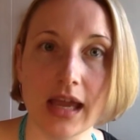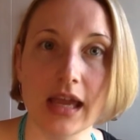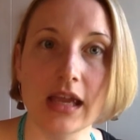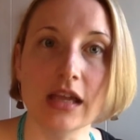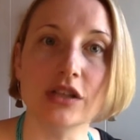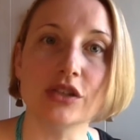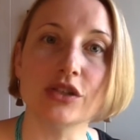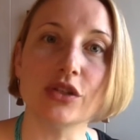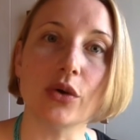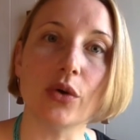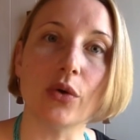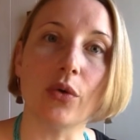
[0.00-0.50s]

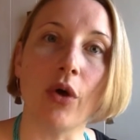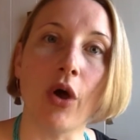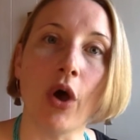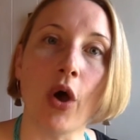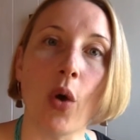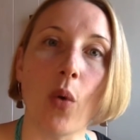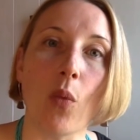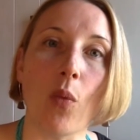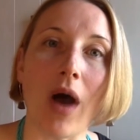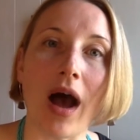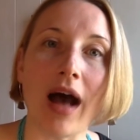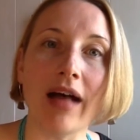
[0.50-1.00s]
So
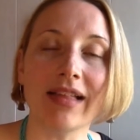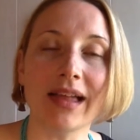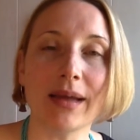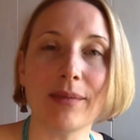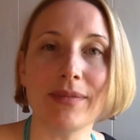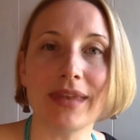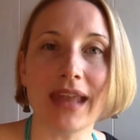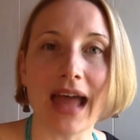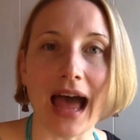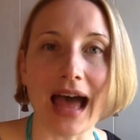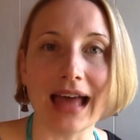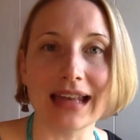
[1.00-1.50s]
while I'm
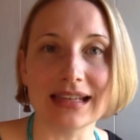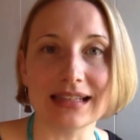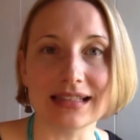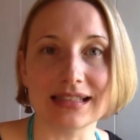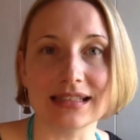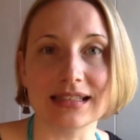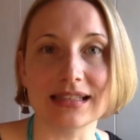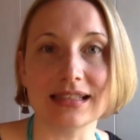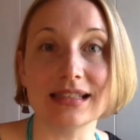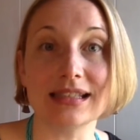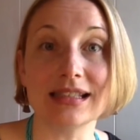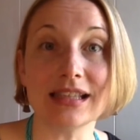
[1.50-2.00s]
not
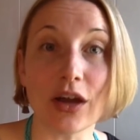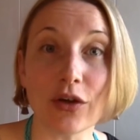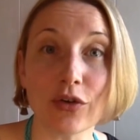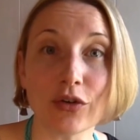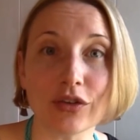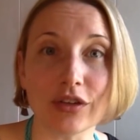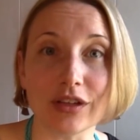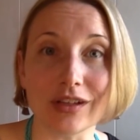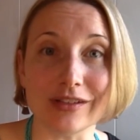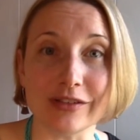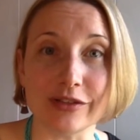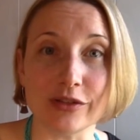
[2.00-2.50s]

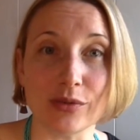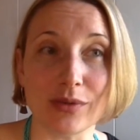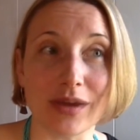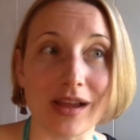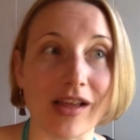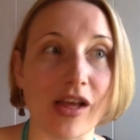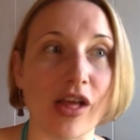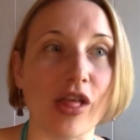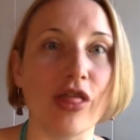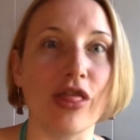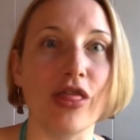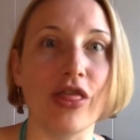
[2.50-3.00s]
necessarily doing
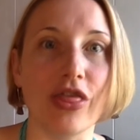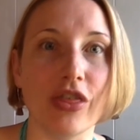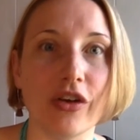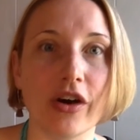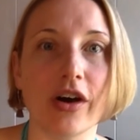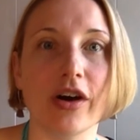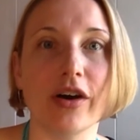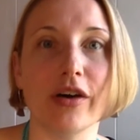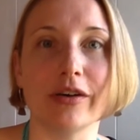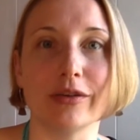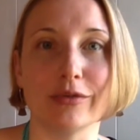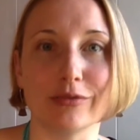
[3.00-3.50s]

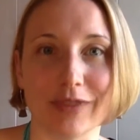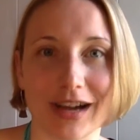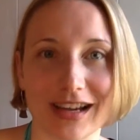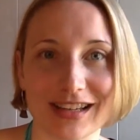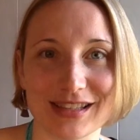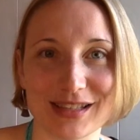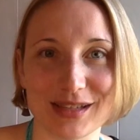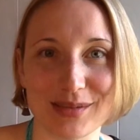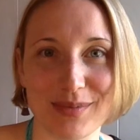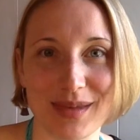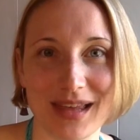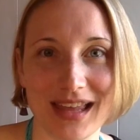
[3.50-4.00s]
the
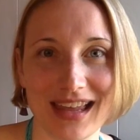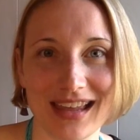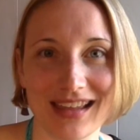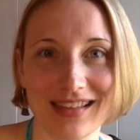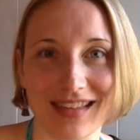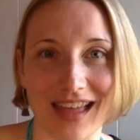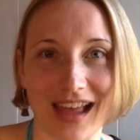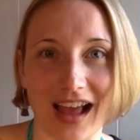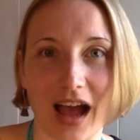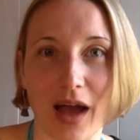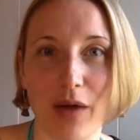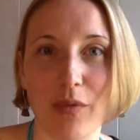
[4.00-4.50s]
recipe,
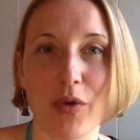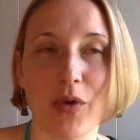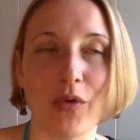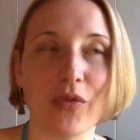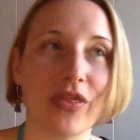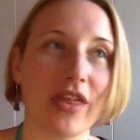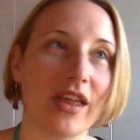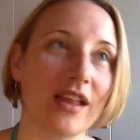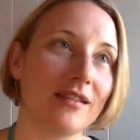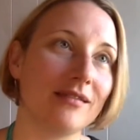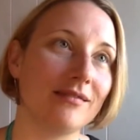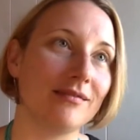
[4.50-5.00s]
like I won't
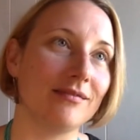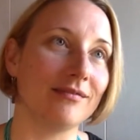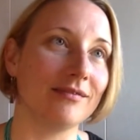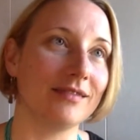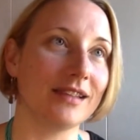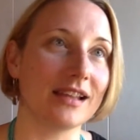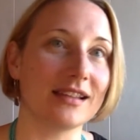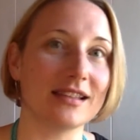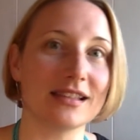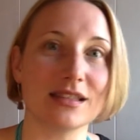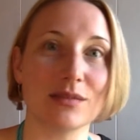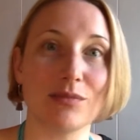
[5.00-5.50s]
then,
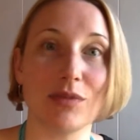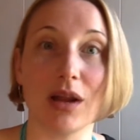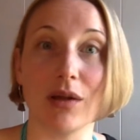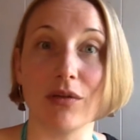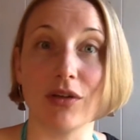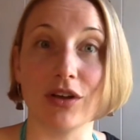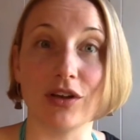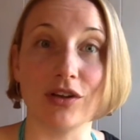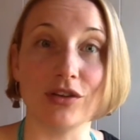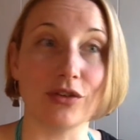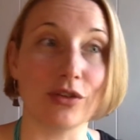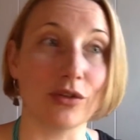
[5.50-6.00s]
that doesn't mean I'm
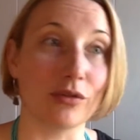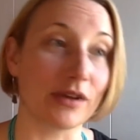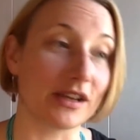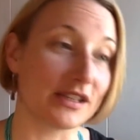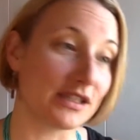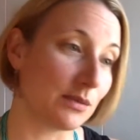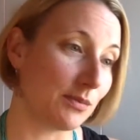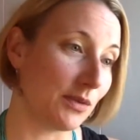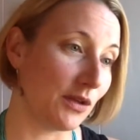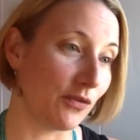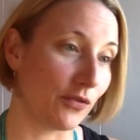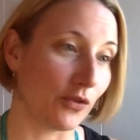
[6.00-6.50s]
going to do the
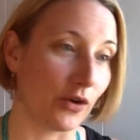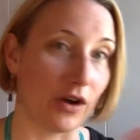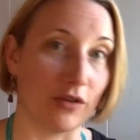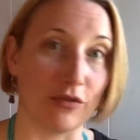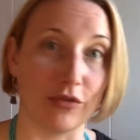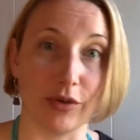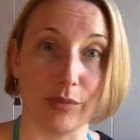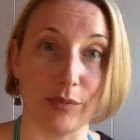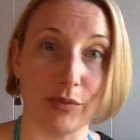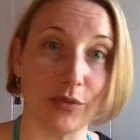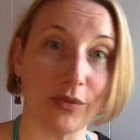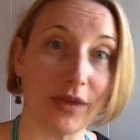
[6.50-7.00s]
recipe for
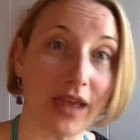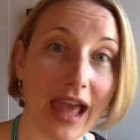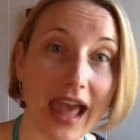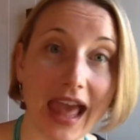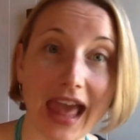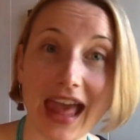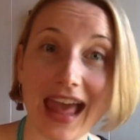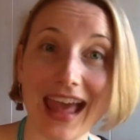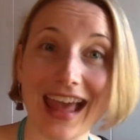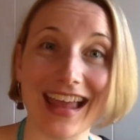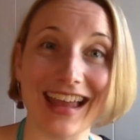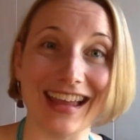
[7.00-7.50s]
every
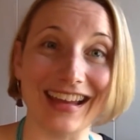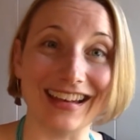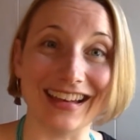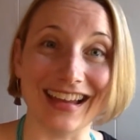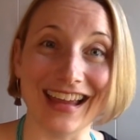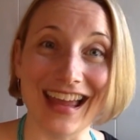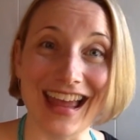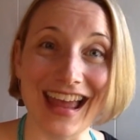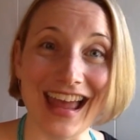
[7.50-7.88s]
bouquet and